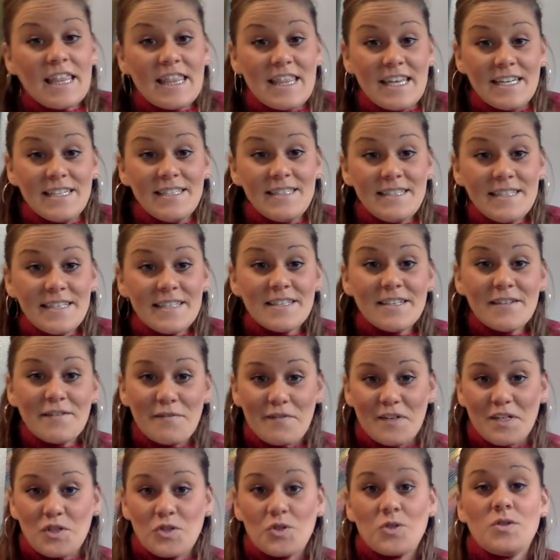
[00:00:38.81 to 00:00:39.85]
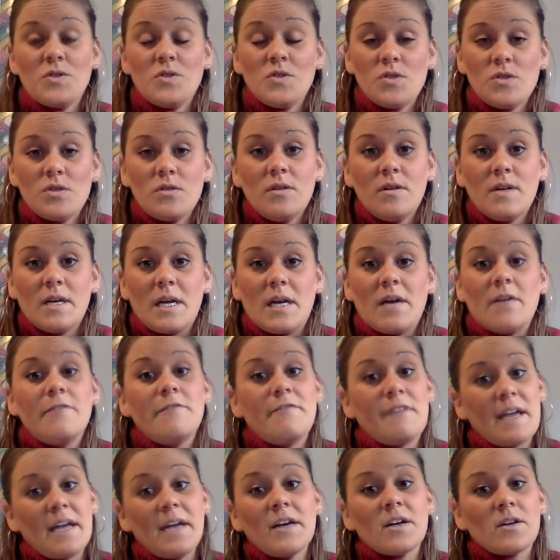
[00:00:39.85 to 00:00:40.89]
This is a fiction story, a
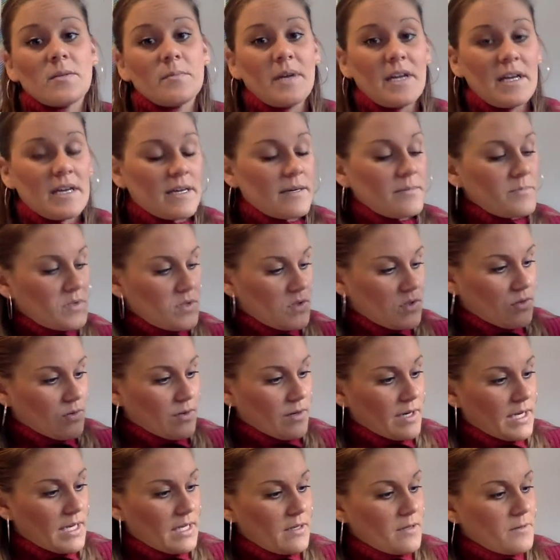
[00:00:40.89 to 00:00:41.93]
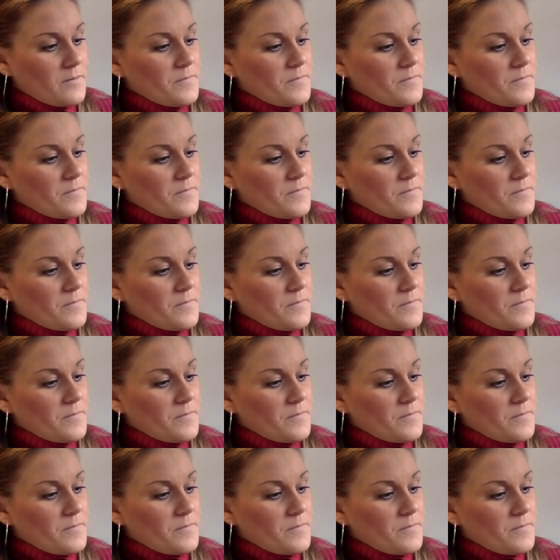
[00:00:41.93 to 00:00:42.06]
fake or made up story.